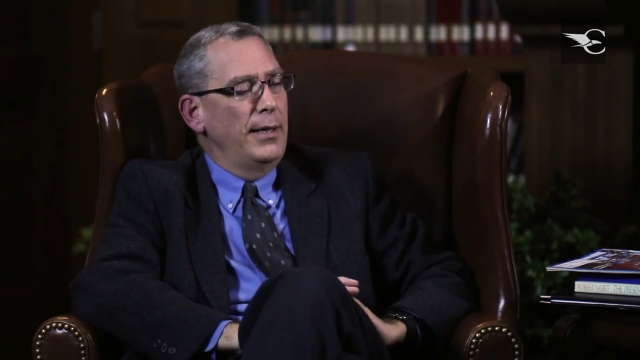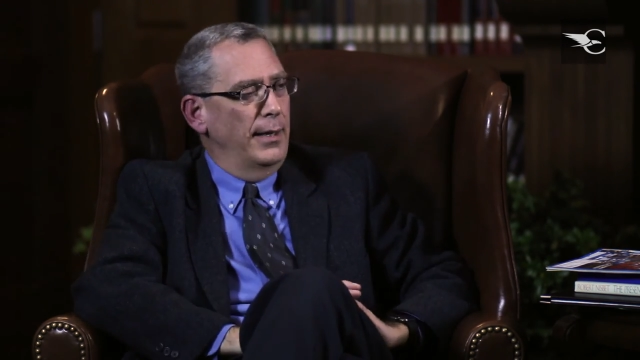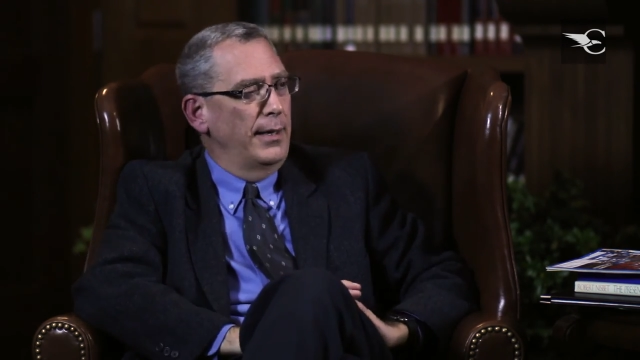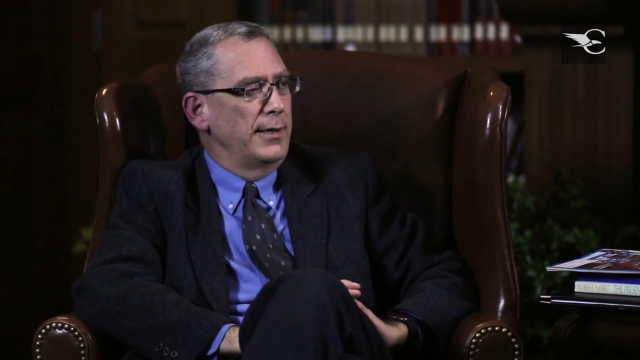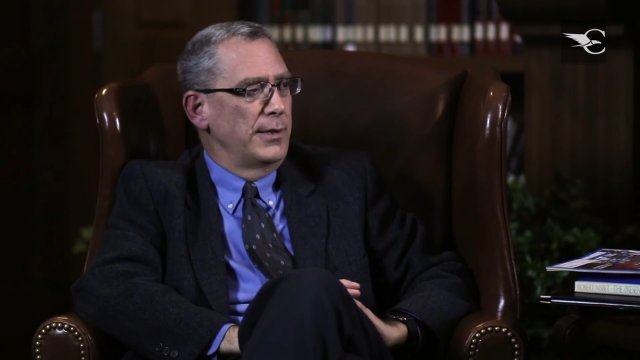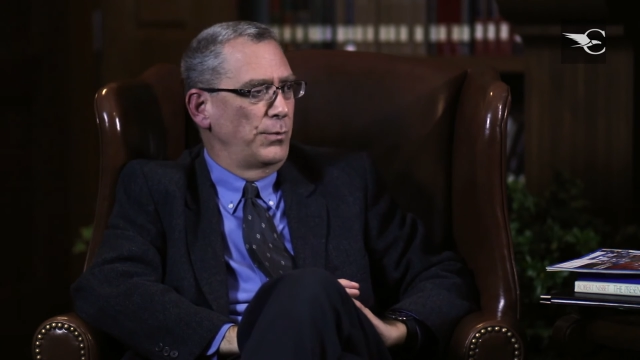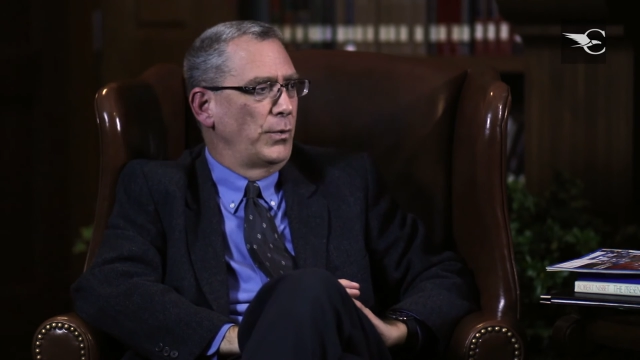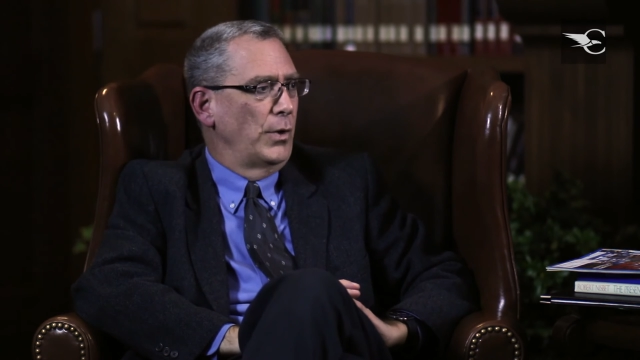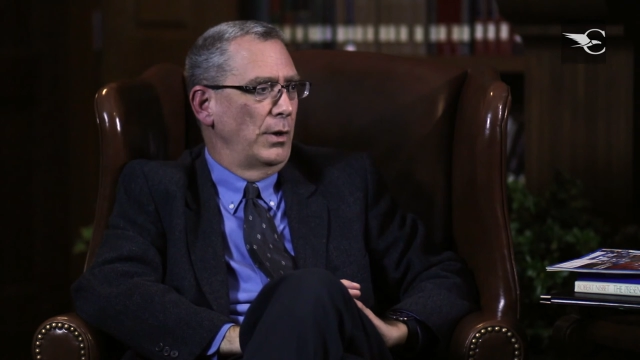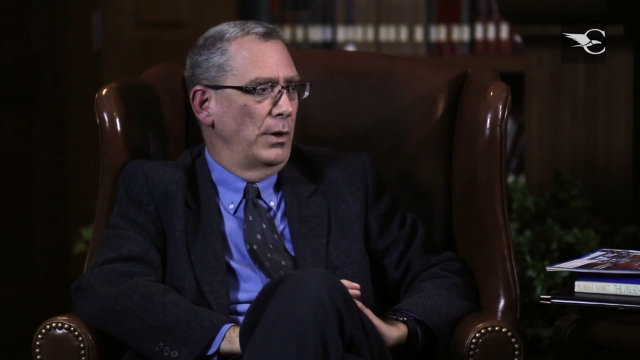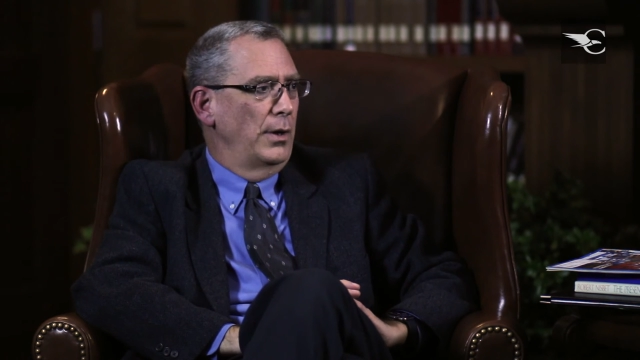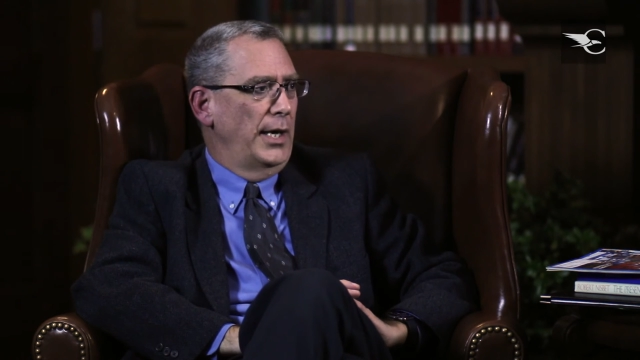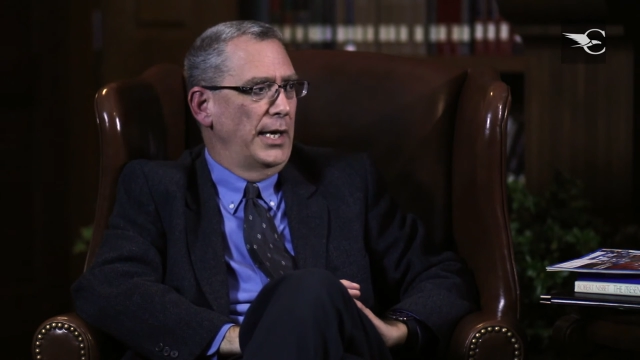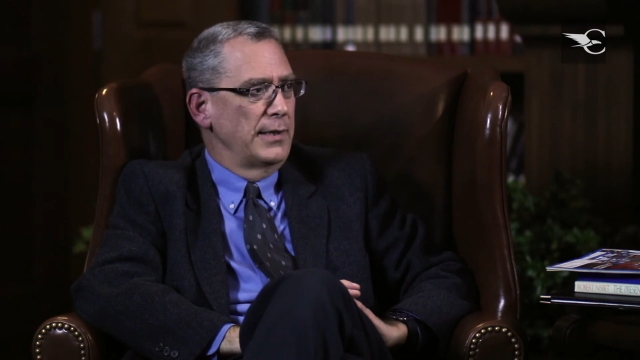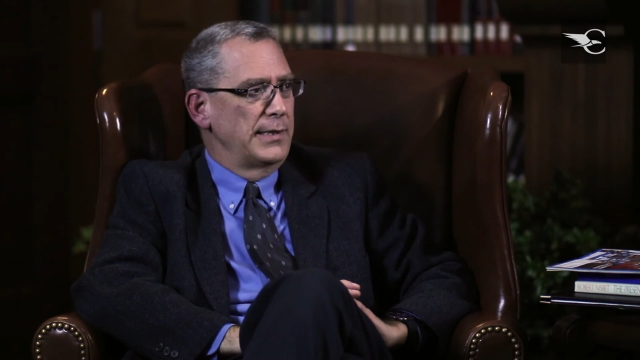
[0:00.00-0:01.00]
that is
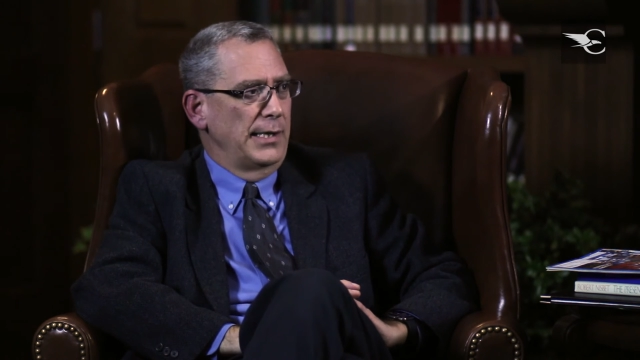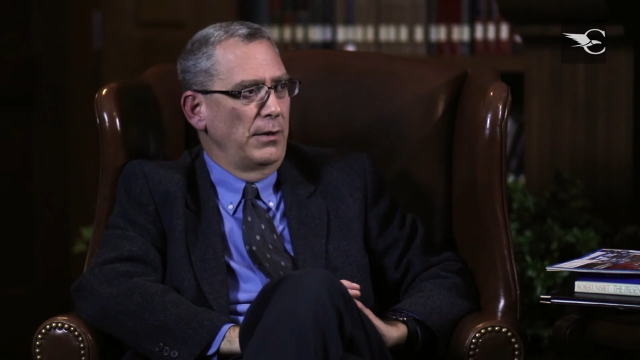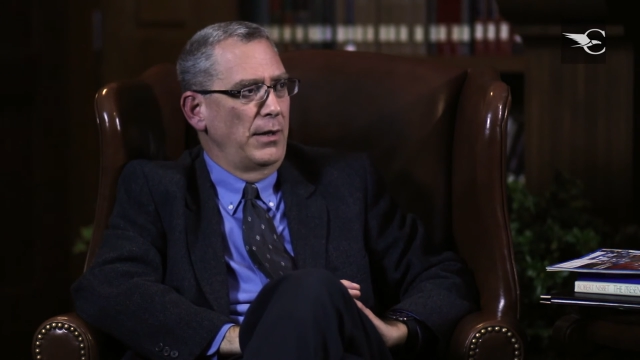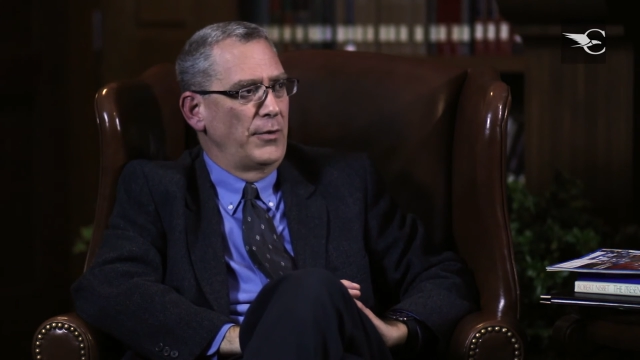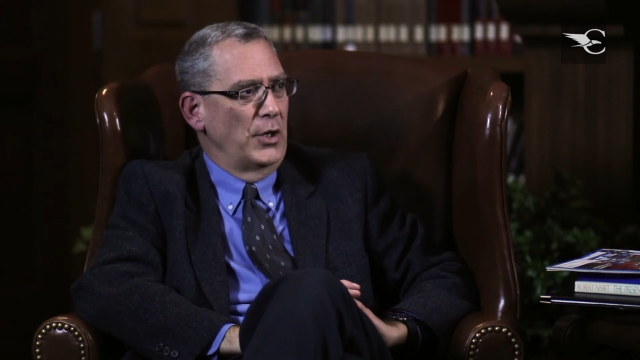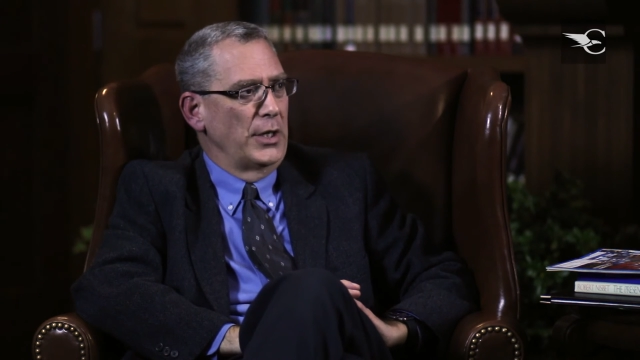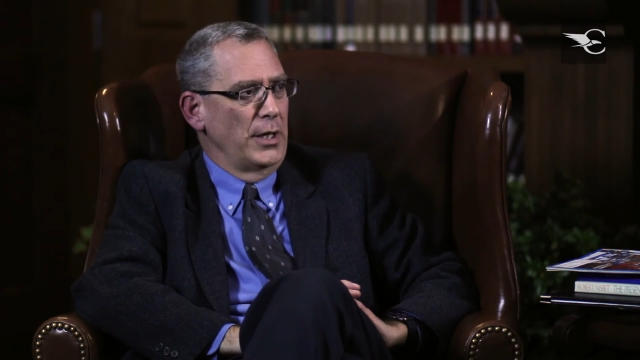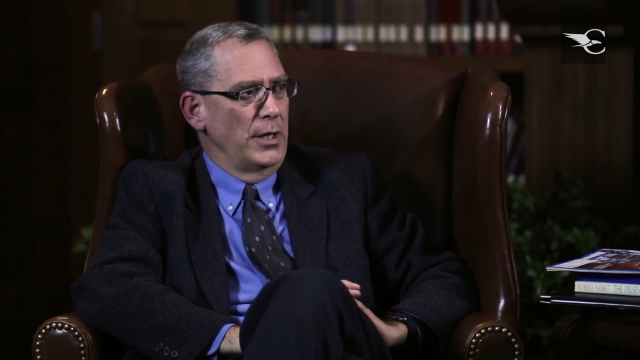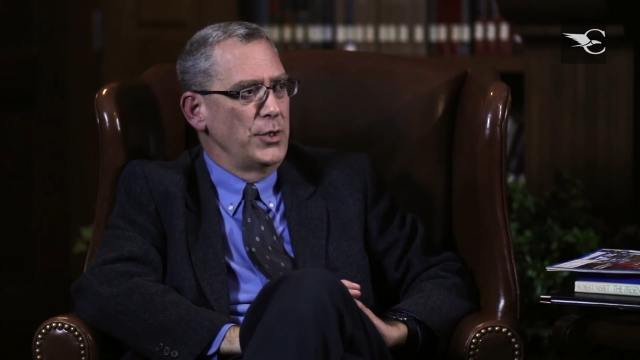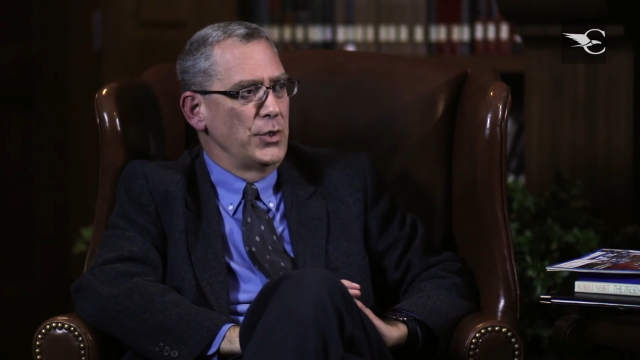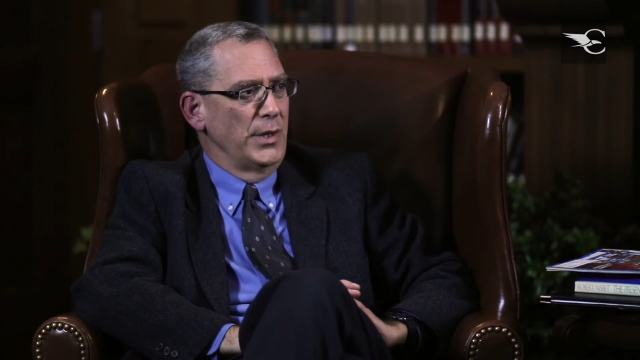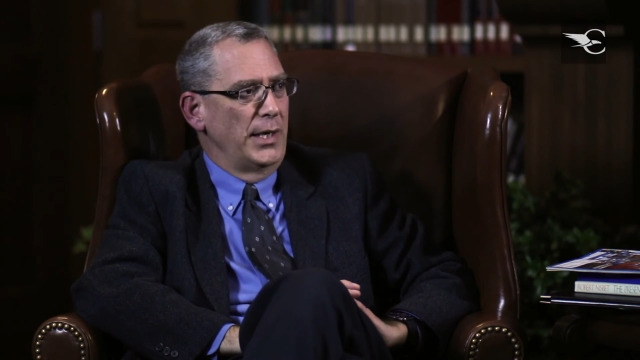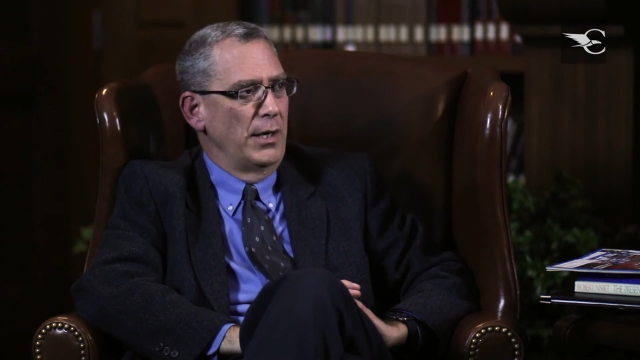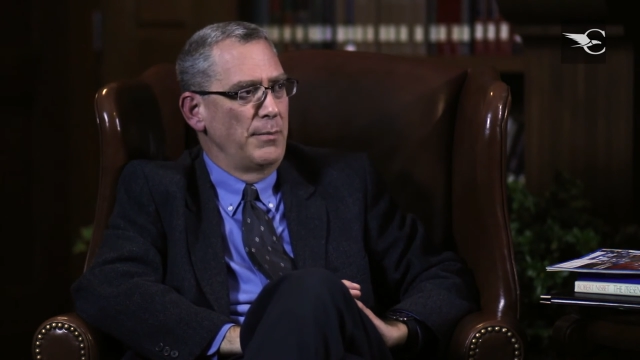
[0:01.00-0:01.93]
for us to love our country,